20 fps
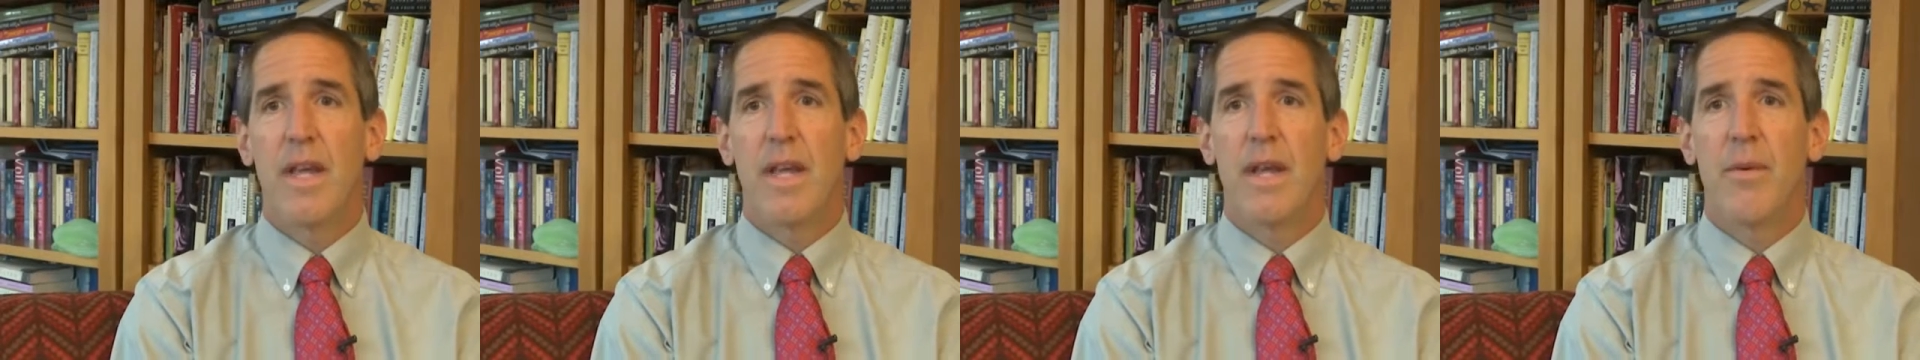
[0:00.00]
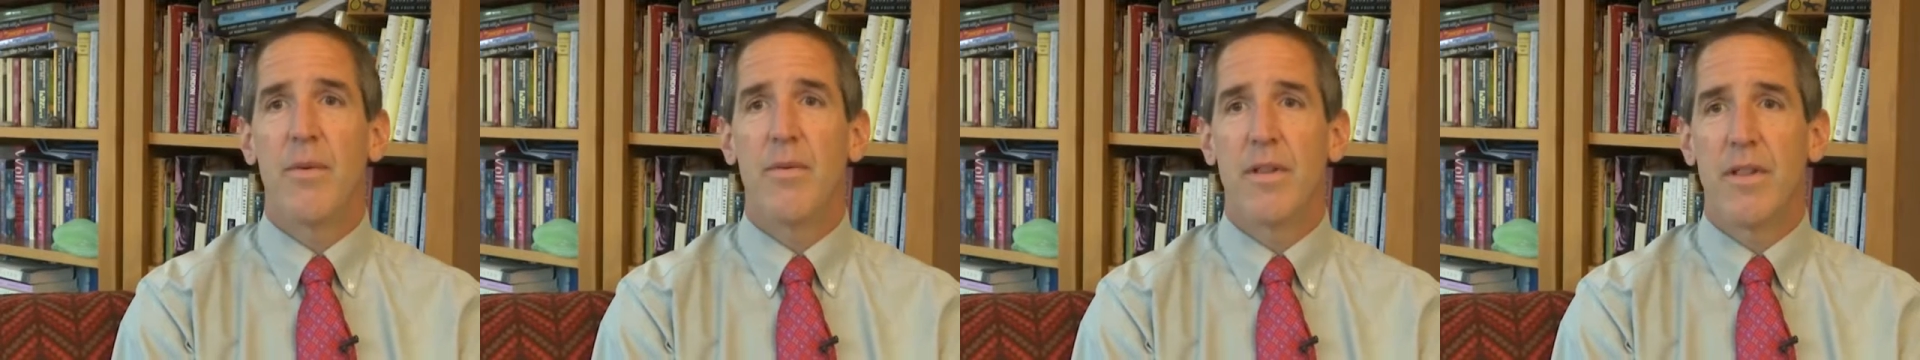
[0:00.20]

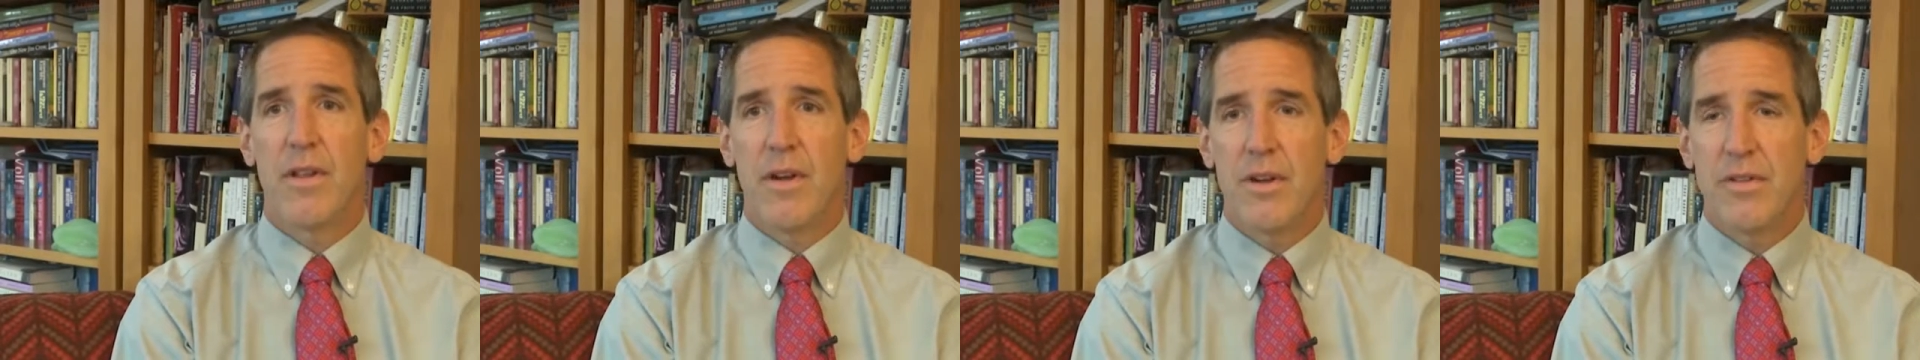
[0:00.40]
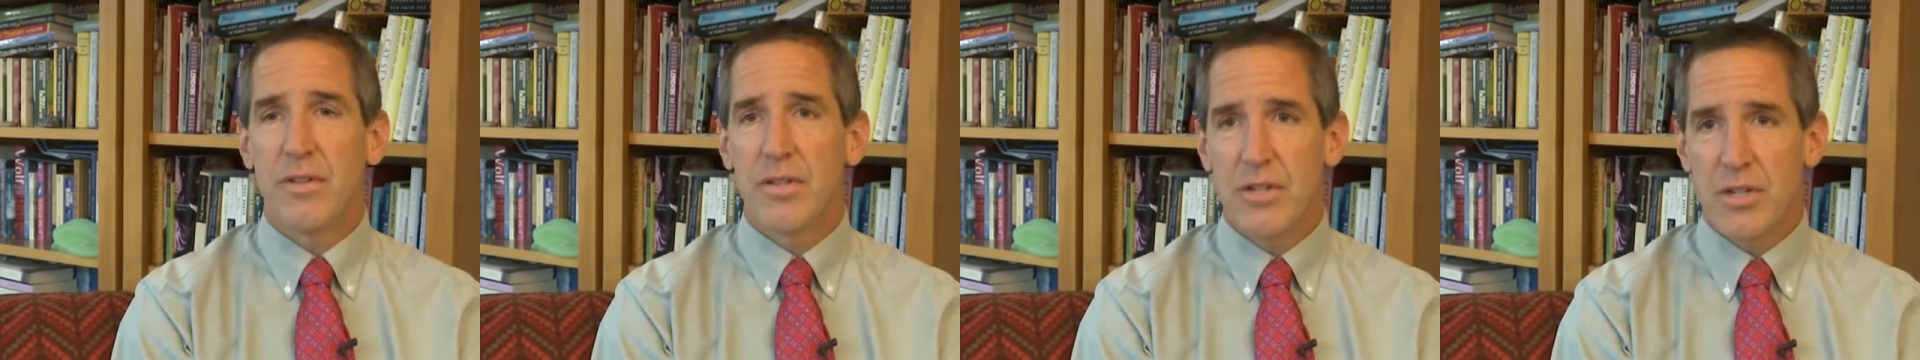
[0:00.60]
it was the
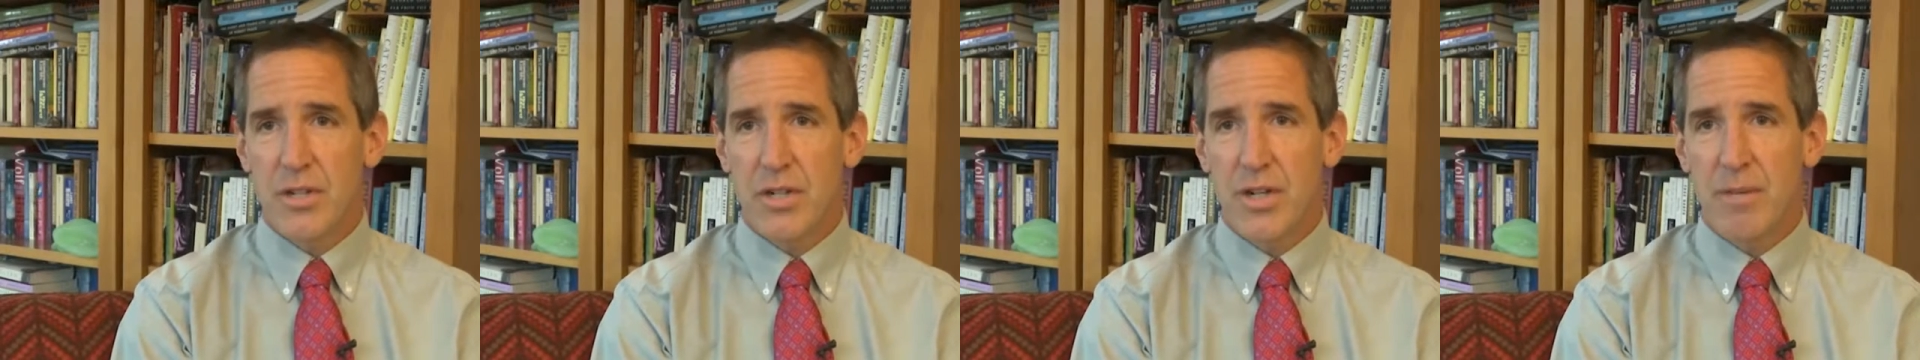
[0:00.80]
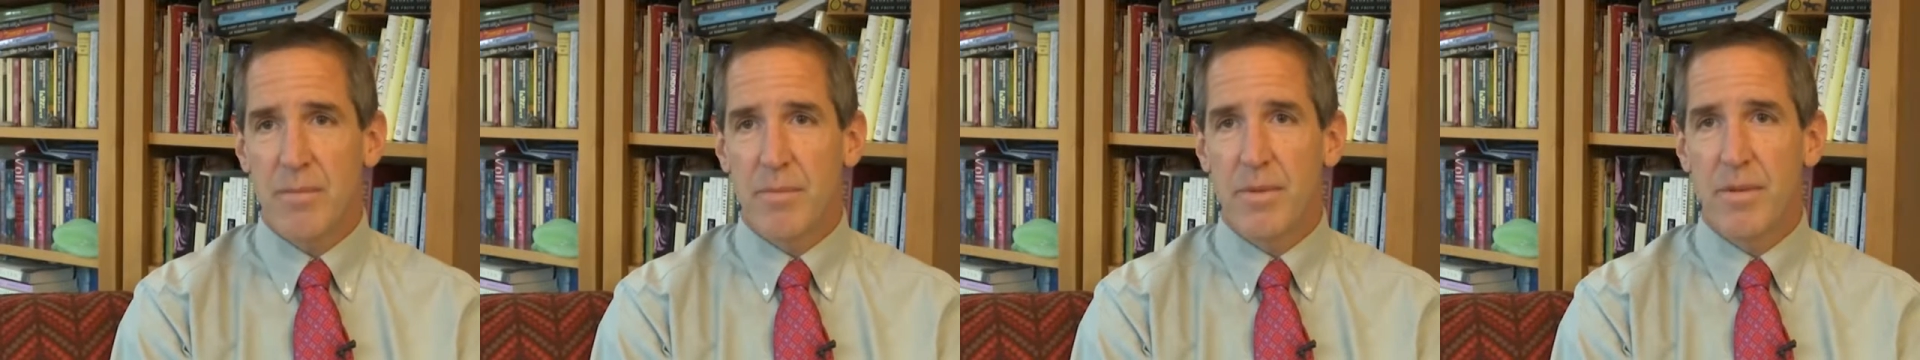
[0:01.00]
largest
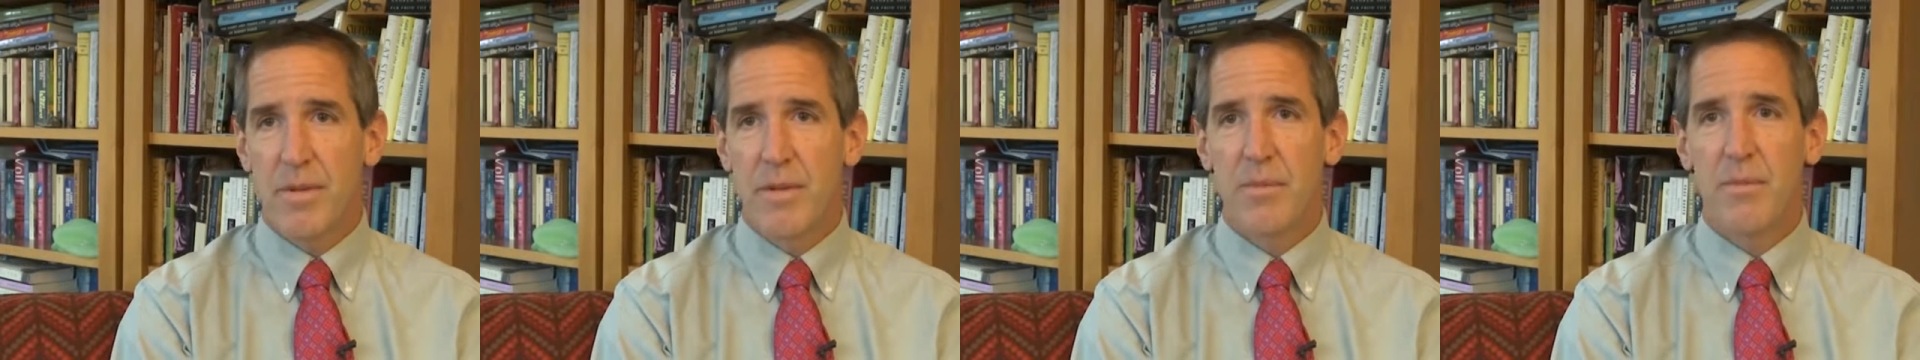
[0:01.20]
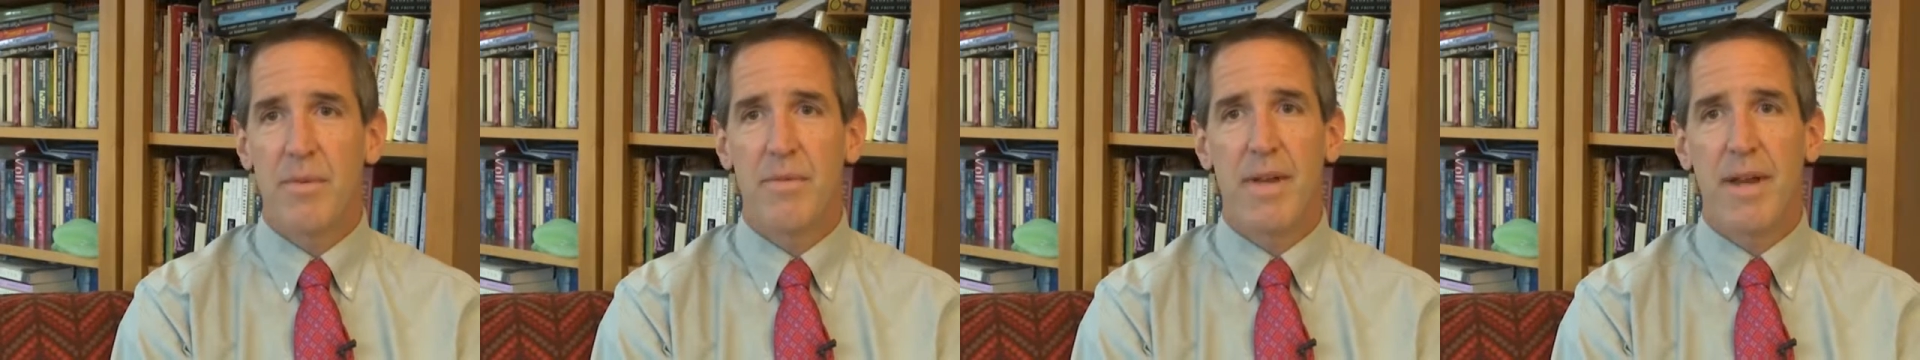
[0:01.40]
jump
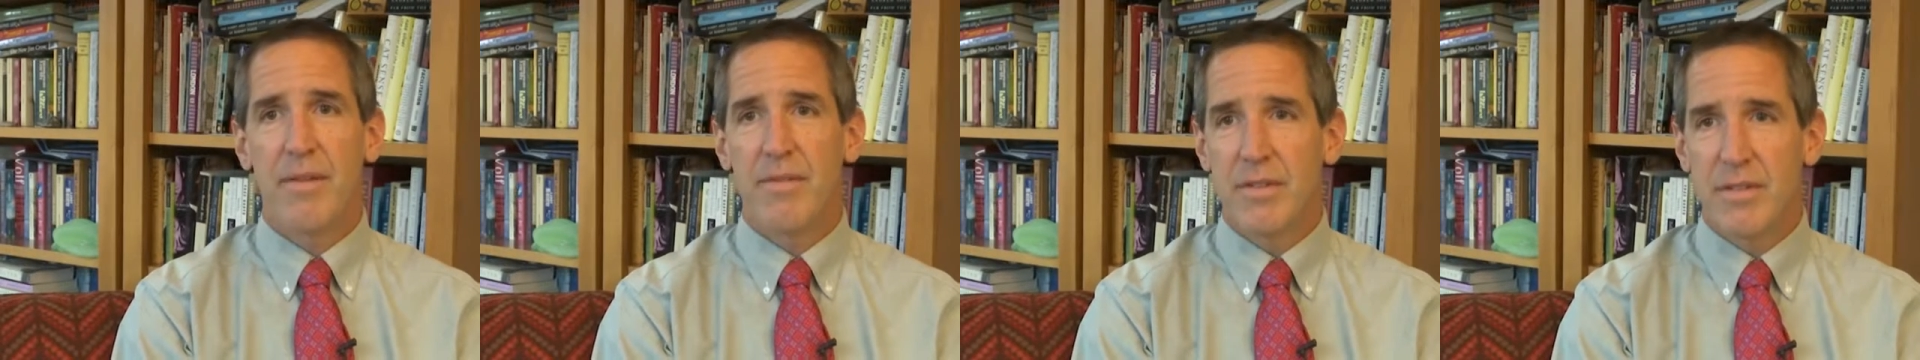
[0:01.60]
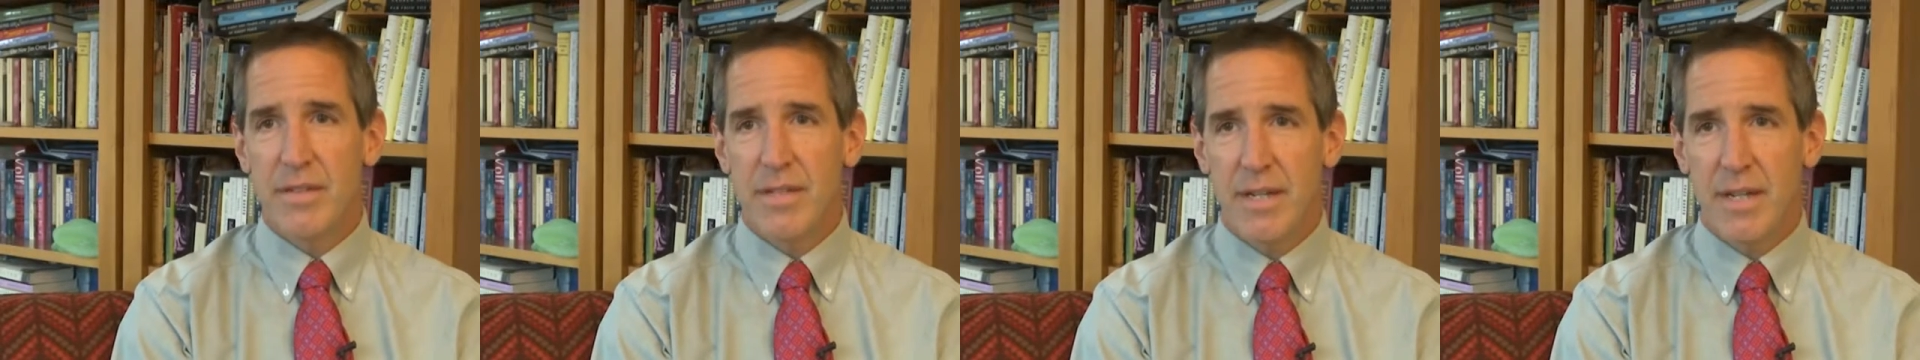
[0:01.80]
we've
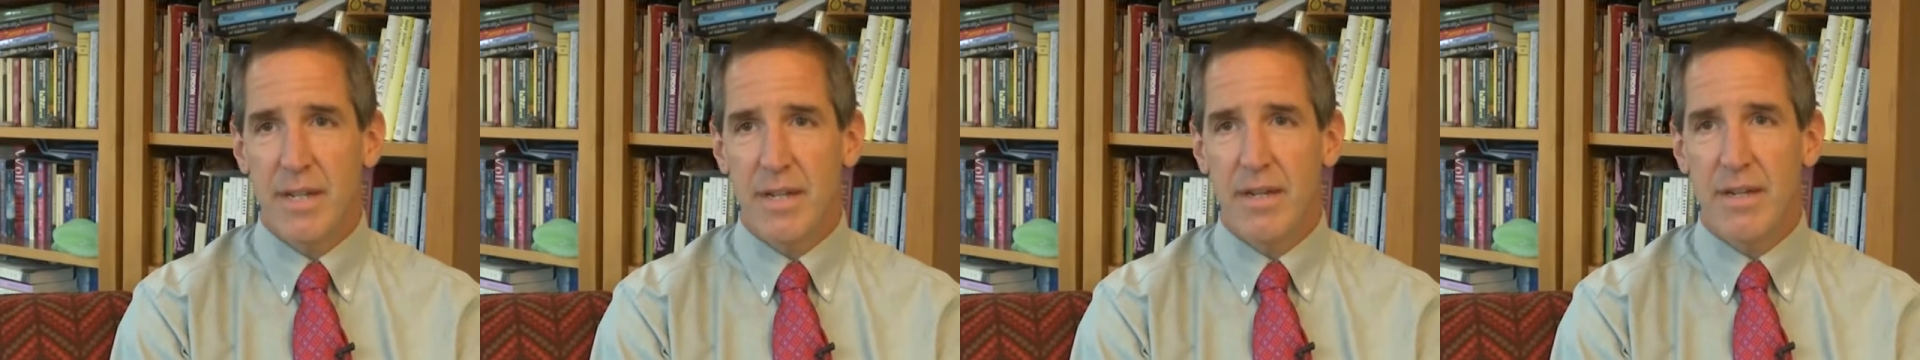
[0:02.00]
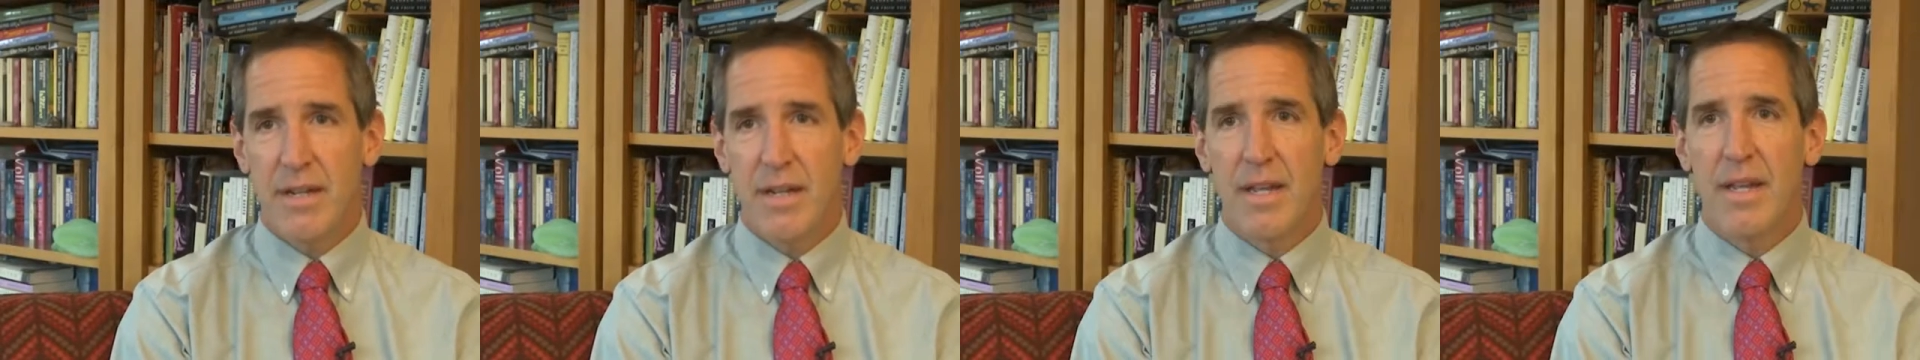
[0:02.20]
ever
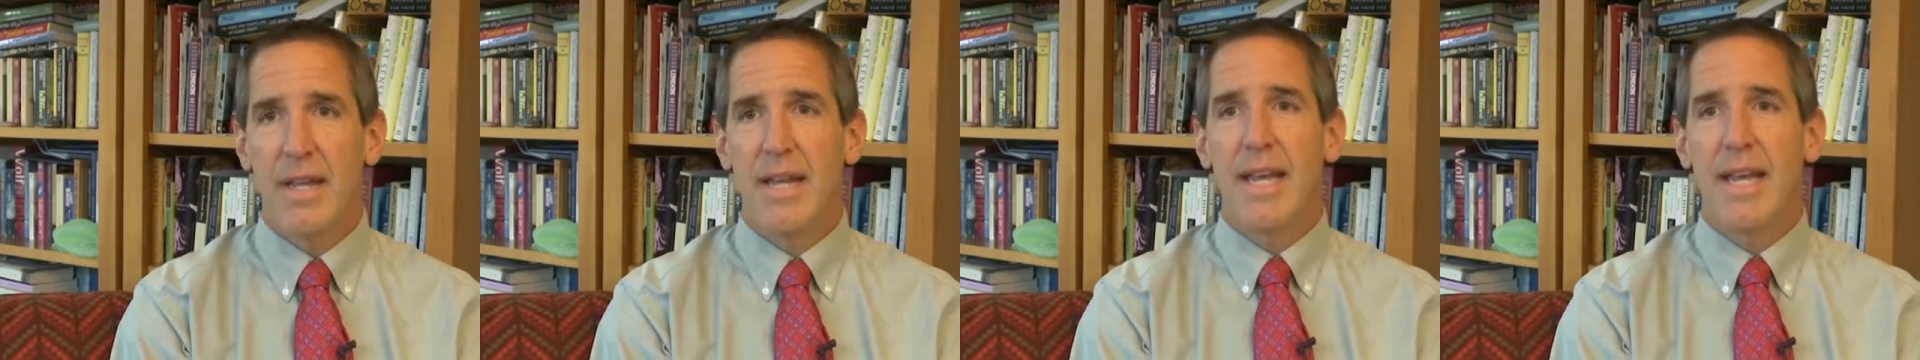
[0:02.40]
seen